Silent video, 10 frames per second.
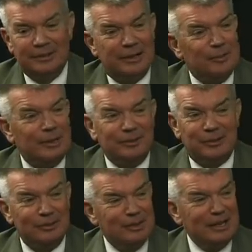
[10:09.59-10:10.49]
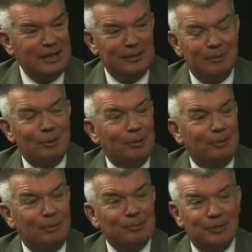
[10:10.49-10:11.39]
come unto me, word
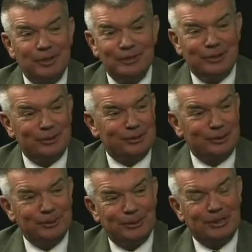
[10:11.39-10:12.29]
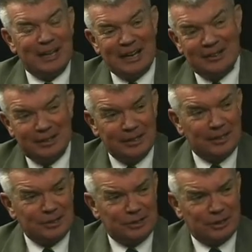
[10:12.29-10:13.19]
from Jesus early on, and then you
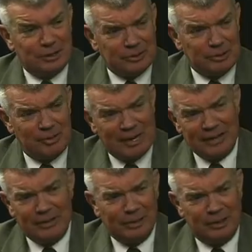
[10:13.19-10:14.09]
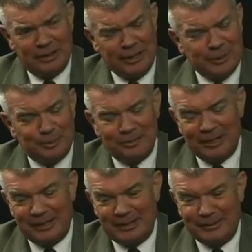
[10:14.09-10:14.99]
can start to mine the law gospel
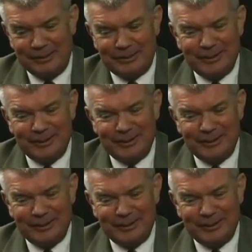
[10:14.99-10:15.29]
dynamics.